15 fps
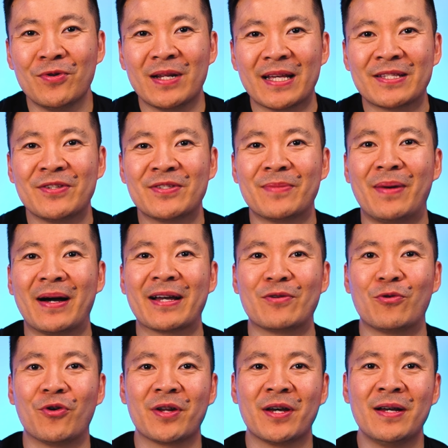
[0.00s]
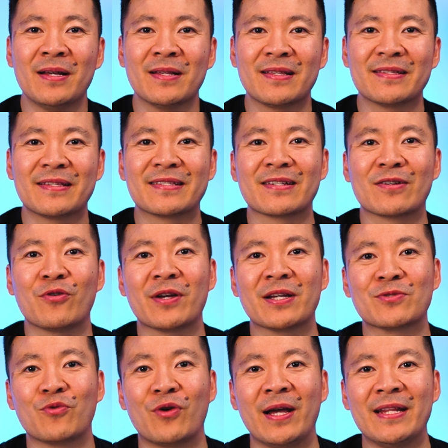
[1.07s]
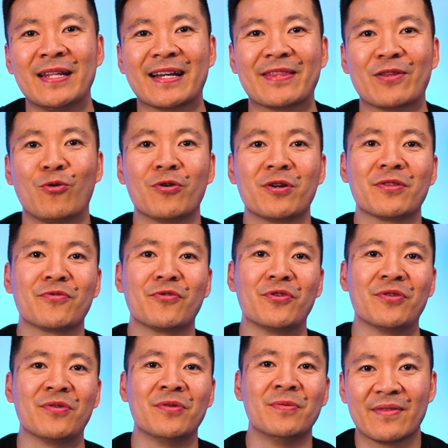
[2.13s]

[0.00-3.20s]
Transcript: let's use the market order since it's the quickest way to get the order through.